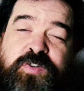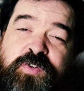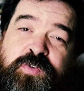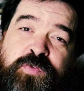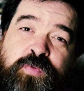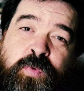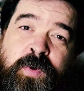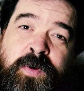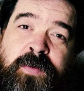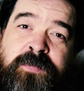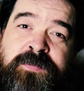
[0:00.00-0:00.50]

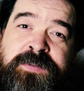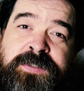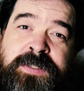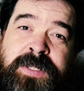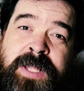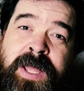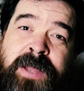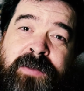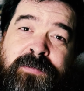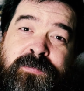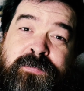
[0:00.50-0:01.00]
Dwarves
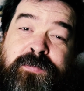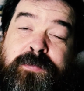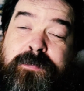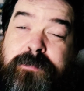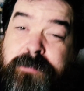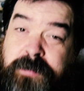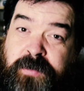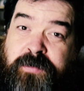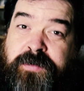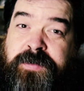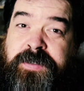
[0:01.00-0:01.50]
love
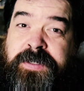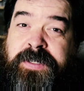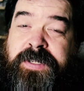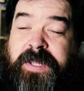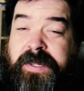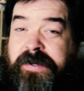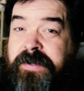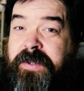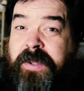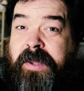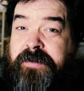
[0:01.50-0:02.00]
beauty
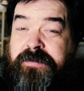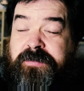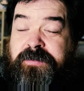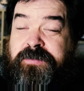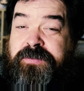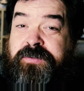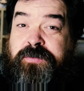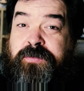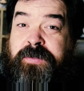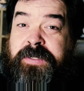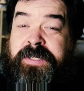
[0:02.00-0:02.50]
and
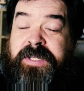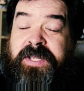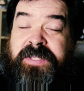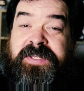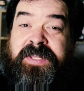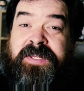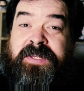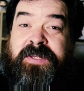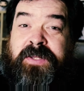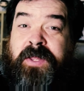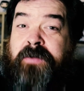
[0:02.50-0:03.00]
artistry, and
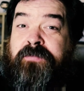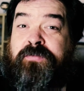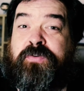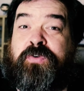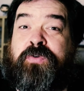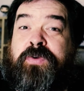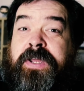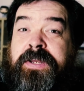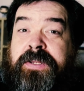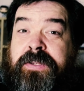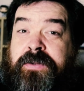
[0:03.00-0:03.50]
they love
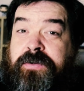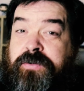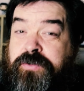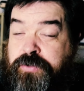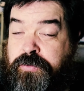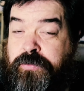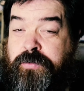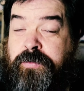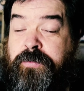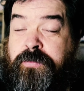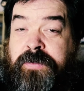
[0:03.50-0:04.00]
creating
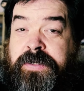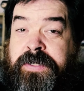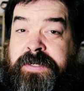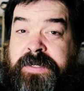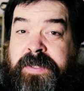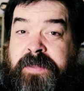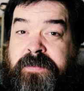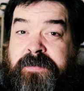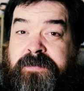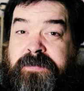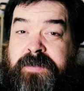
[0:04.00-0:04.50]
jewelry and
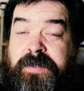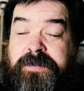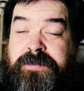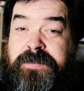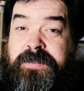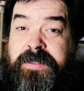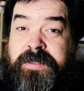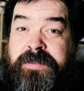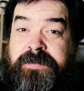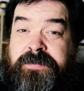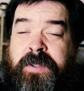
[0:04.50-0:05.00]
other
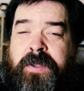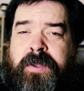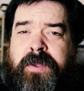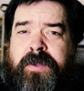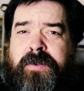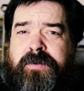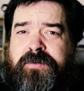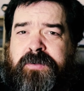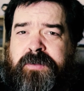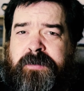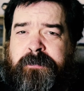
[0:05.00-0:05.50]
such things,
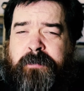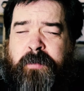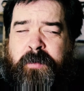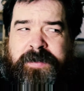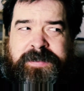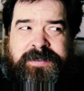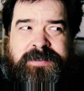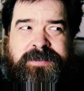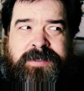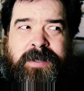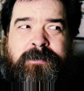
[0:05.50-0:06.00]
to the
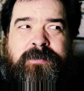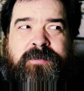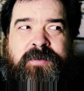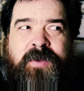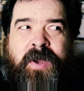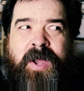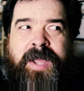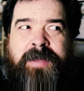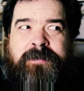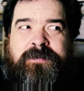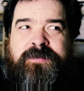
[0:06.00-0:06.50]
point
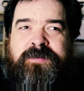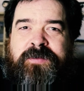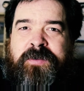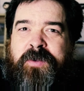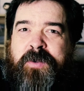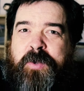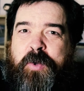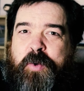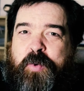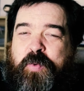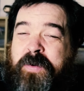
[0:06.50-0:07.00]
sometimes
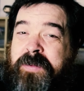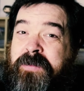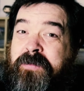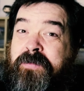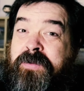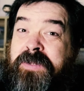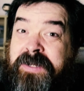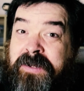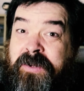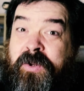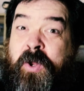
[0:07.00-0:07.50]
where they're
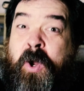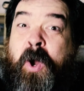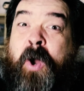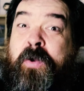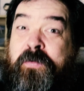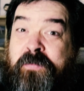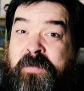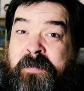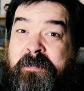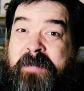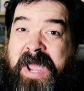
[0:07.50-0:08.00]
a little
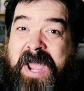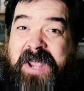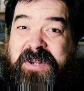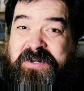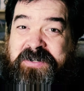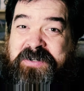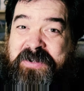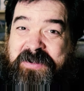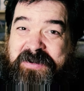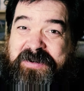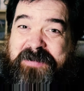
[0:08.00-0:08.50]

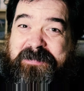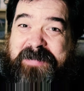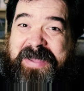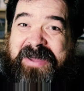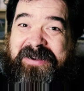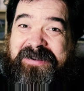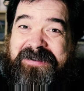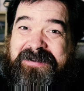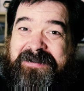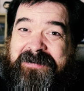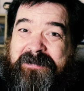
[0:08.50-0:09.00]
over-passionate
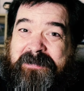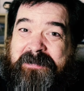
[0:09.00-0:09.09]
about it.